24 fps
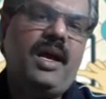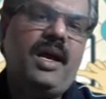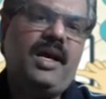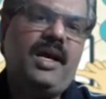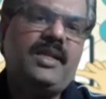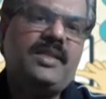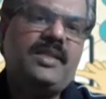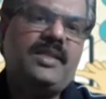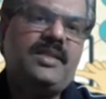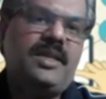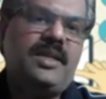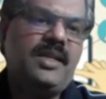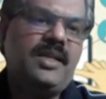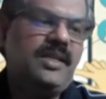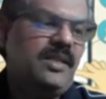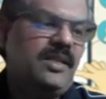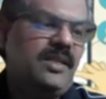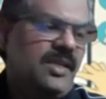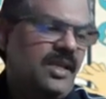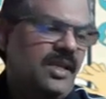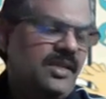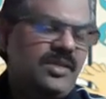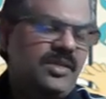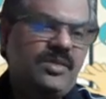certain
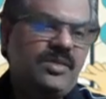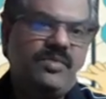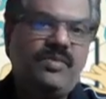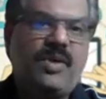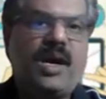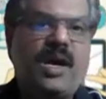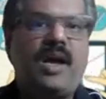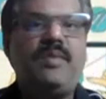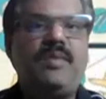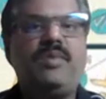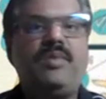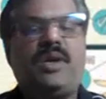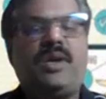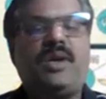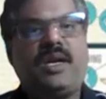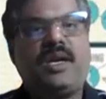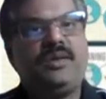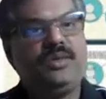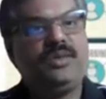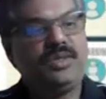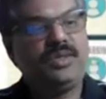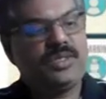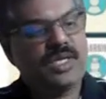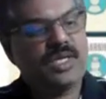things I would like
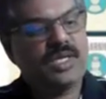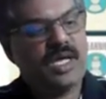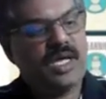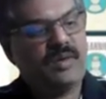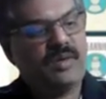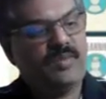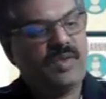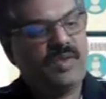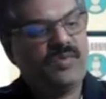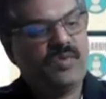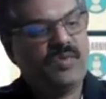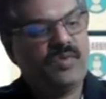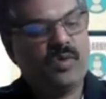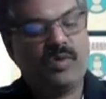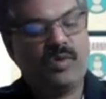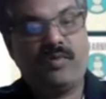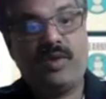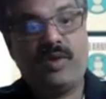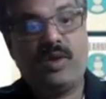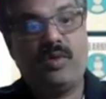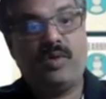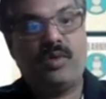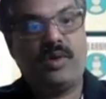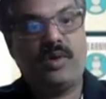to share before
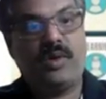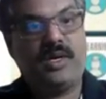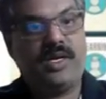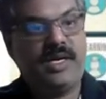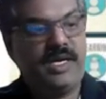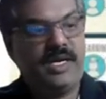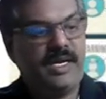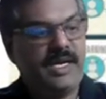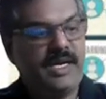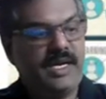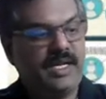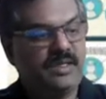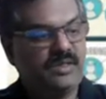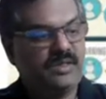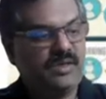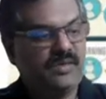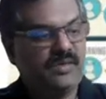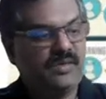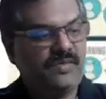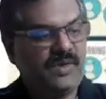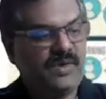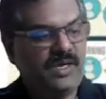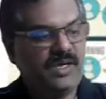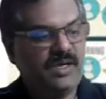we go in details
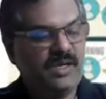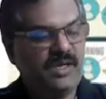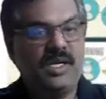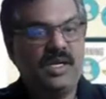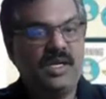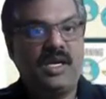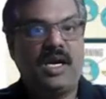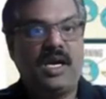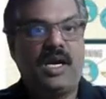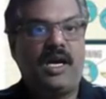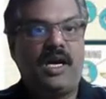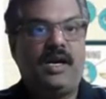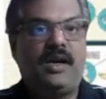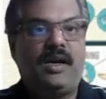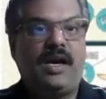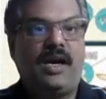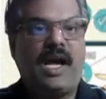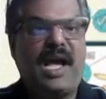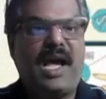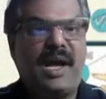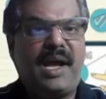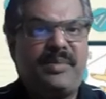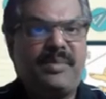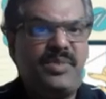of it.
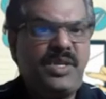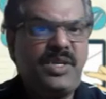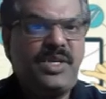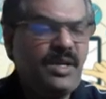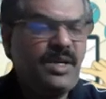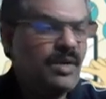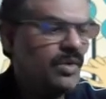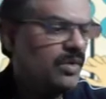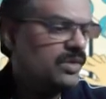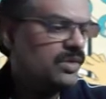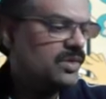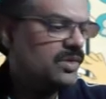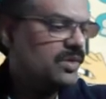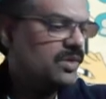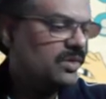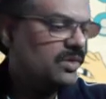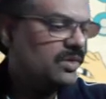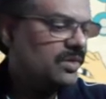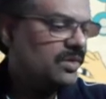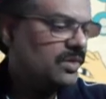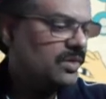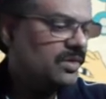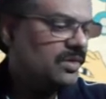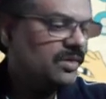AppSheet
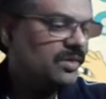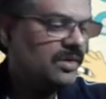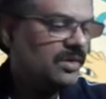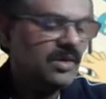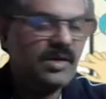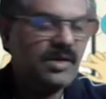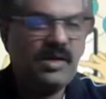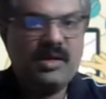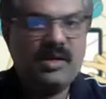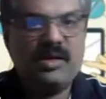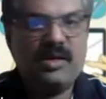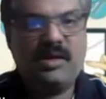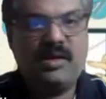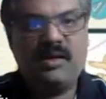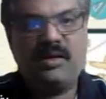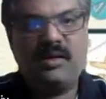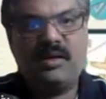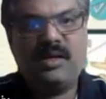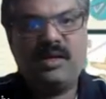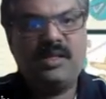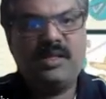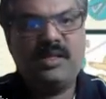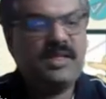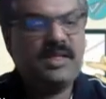also
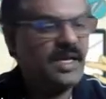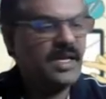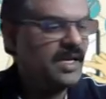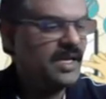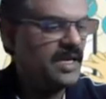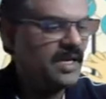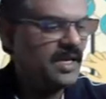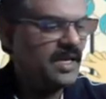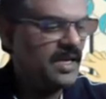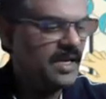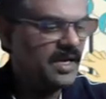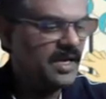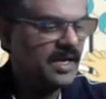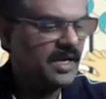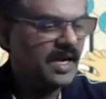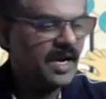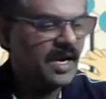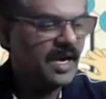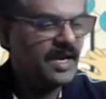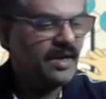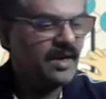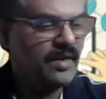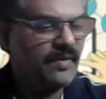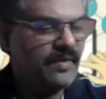is a
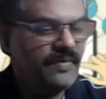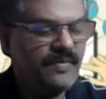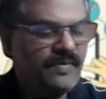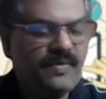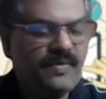kind of